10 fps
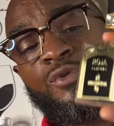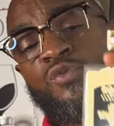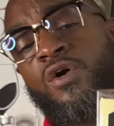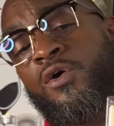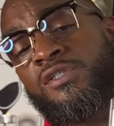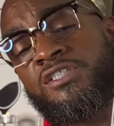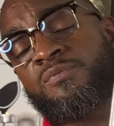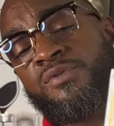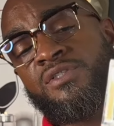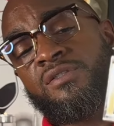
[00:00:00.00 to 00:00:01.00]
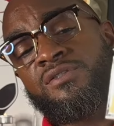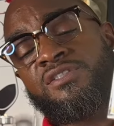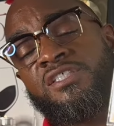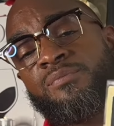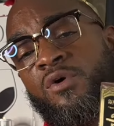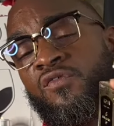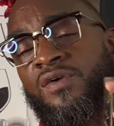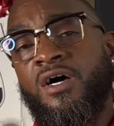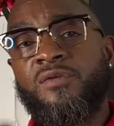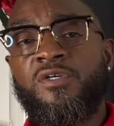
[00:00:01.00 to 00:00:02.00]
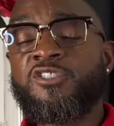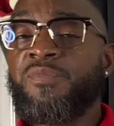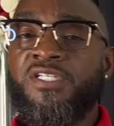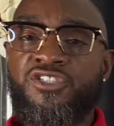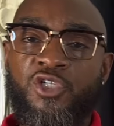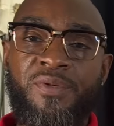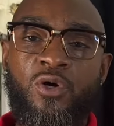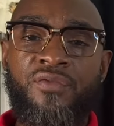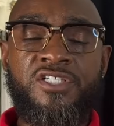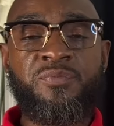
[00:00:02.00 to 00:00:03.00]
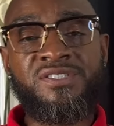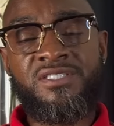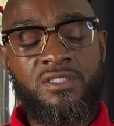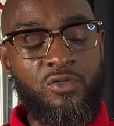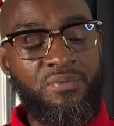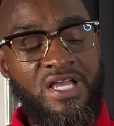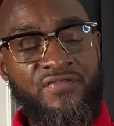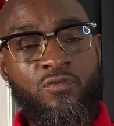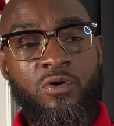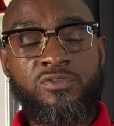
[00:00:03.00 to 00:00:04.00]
You've heard this particular scent profiled amongst many gentlemen on this particular platform.